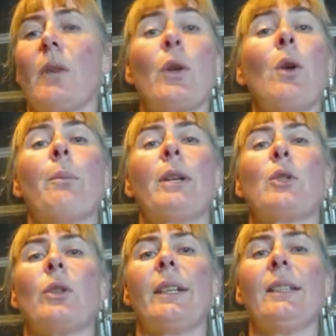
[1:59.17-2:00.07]
They're not
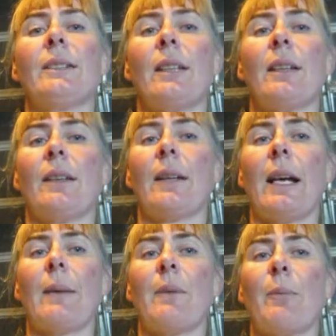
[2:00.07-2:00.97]
big trees.
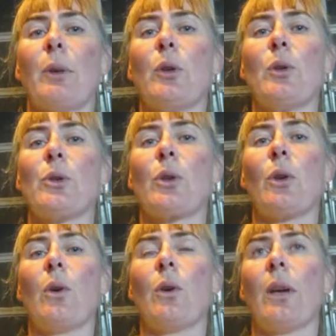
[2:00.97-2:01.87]
They've been nursed
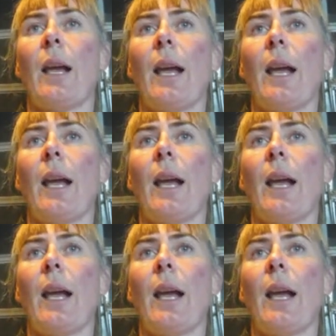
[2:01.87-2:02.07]
along,